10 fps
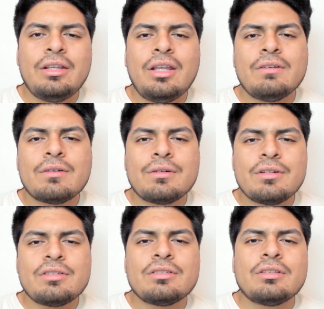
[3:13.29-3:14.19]
Now, of
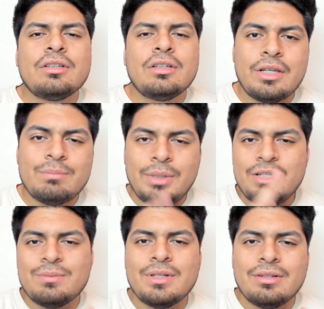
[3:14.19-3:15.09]
course,
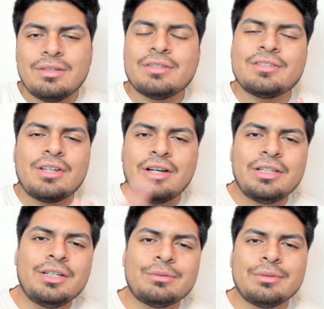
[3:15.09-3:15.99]
impeachment does
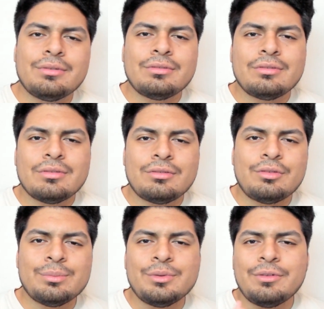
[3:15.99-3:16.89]
not equal
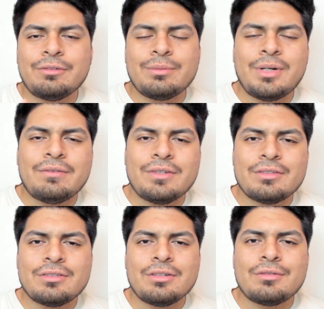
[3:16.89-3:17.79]
removal from
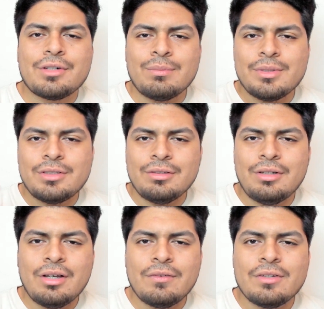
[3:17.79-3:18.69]
office. So Trump is still in
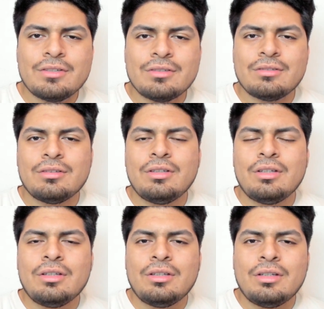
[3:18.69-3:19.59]
office.
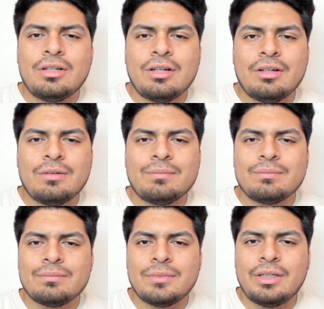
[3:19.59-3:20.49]

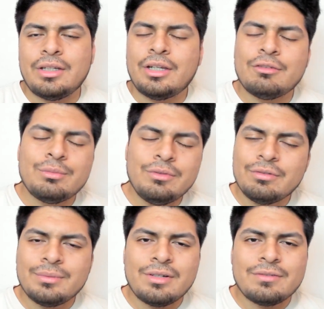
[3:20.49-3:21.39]
He didn't get removed
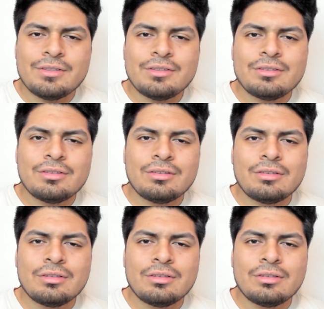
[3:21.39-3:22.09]
from office.